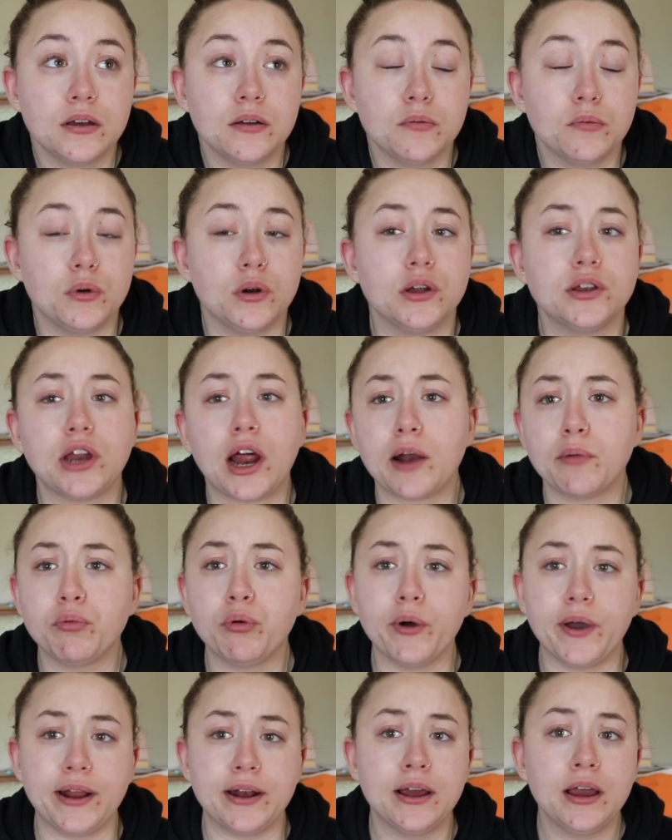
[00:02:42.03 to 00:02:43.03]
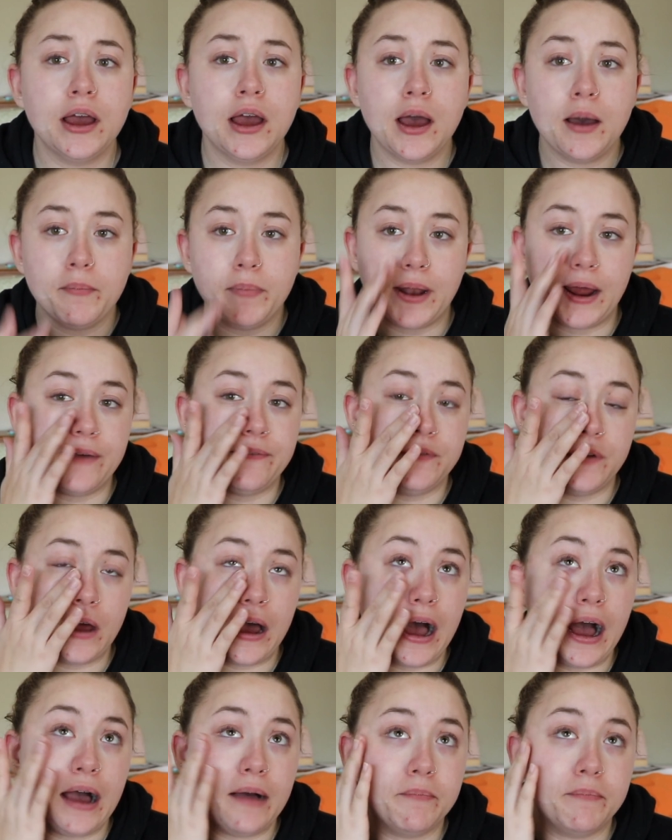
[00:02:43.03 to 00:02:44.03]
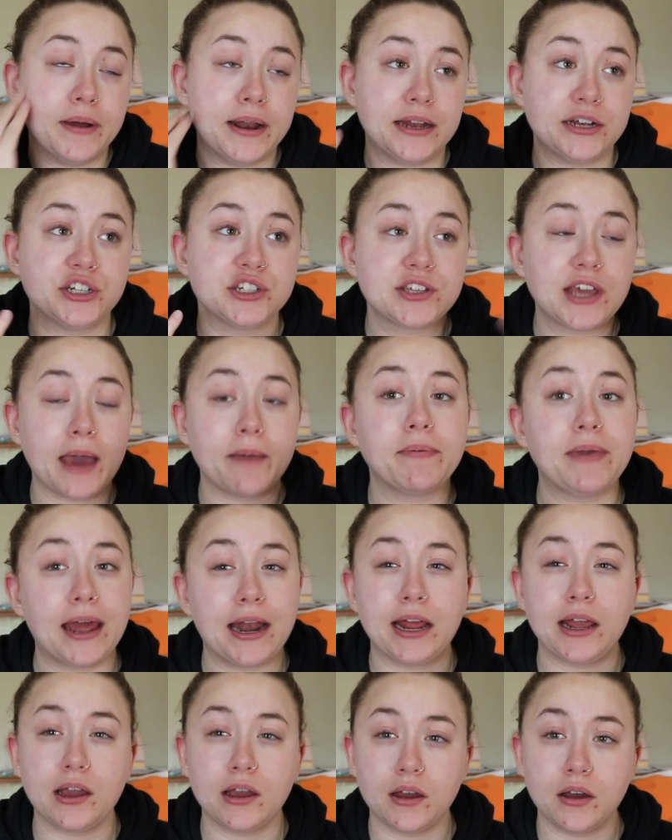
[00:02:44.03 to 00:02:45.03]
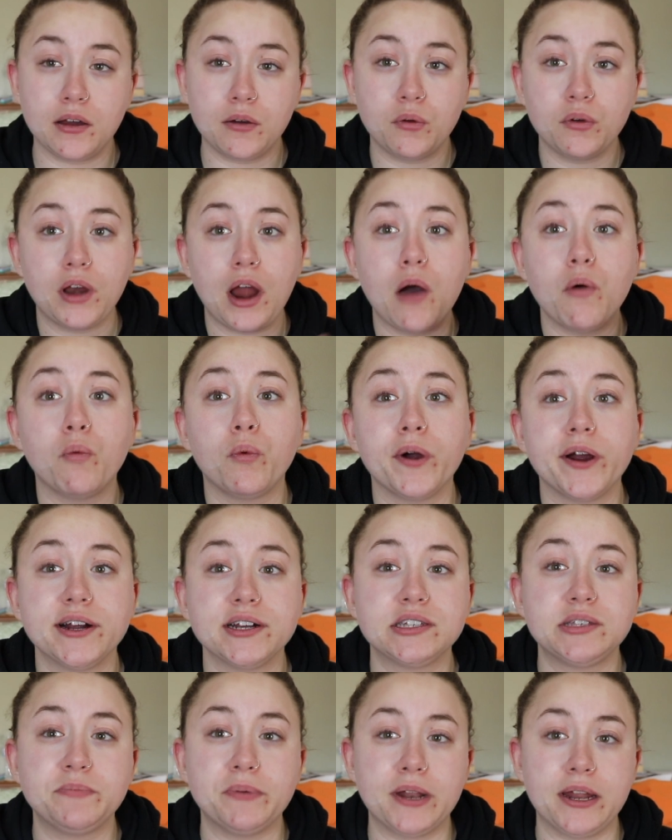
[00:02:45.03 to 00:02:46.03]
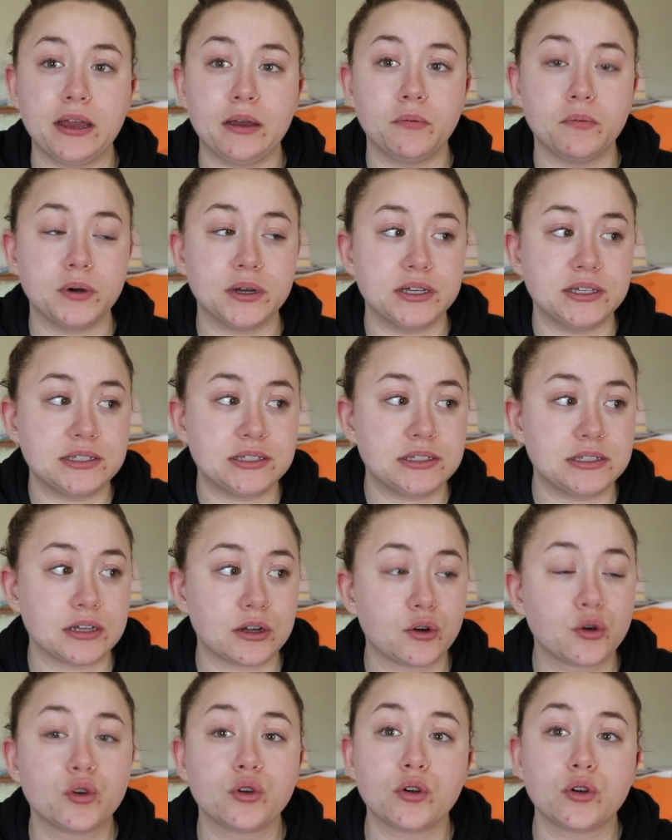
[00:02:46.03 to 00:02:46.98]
well, not a point, but it just kept getting, not worse, but it was,